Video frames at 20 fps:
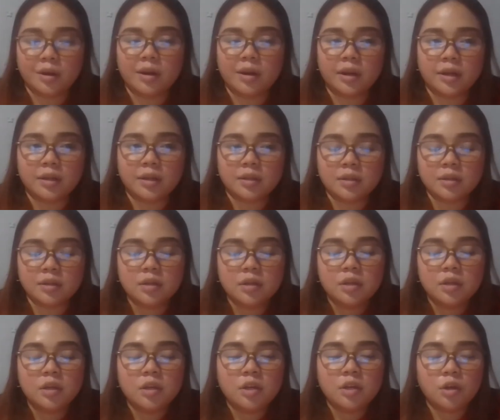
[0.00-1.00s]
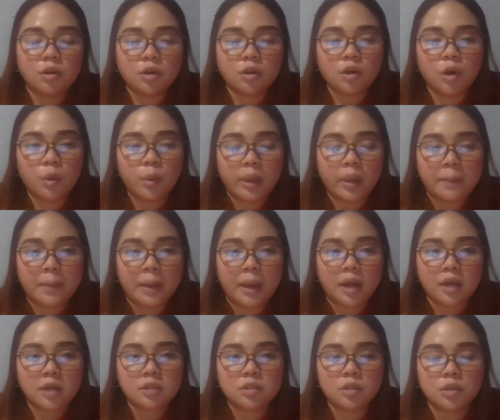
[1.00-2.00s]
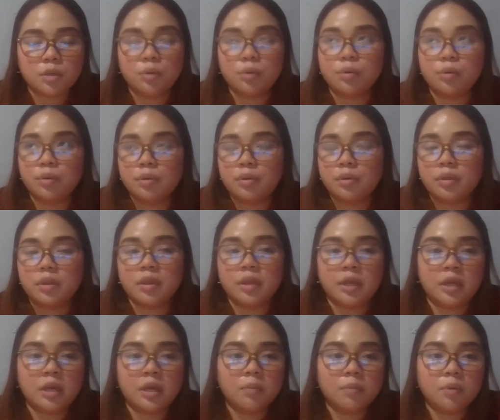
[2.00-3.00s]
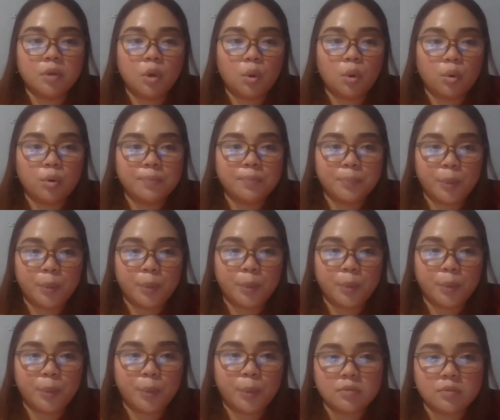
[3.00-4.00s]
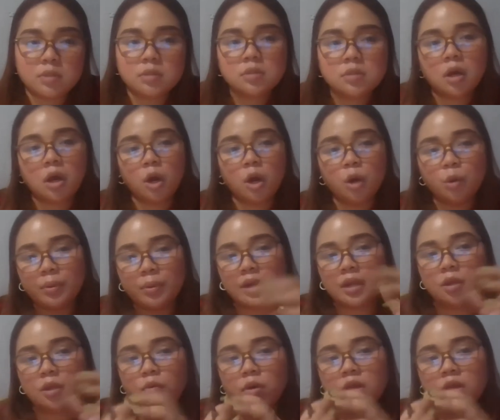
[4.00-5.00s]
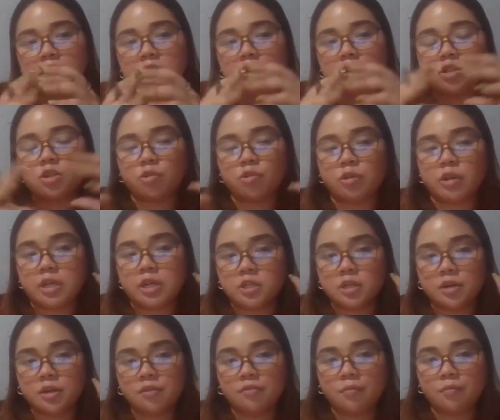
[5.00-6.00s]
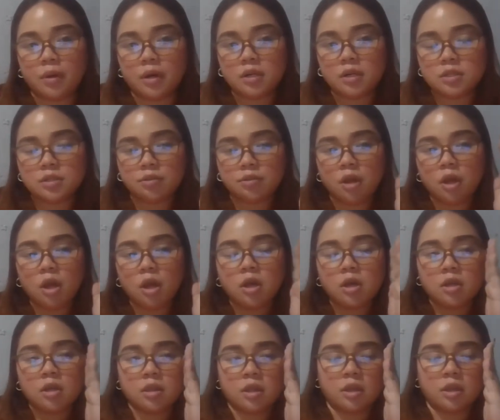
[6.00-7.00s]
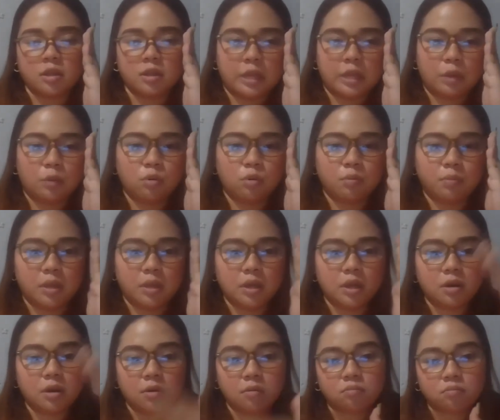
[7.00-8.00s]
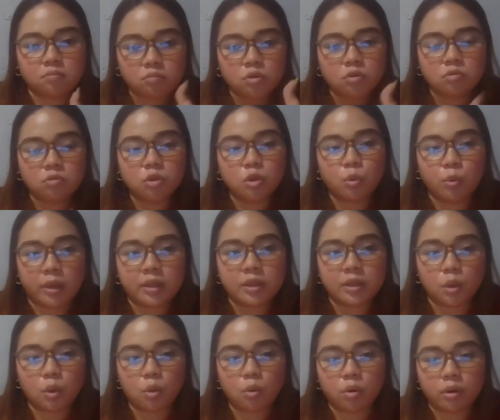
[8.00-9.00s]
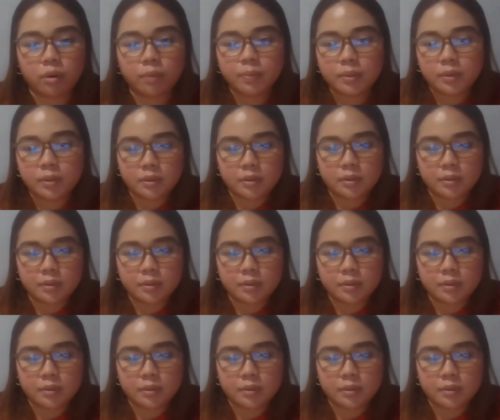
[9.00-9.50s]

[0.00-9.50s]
all right now going back to the um, co-op programs how many what is the duration of months that they will be um doing the co-op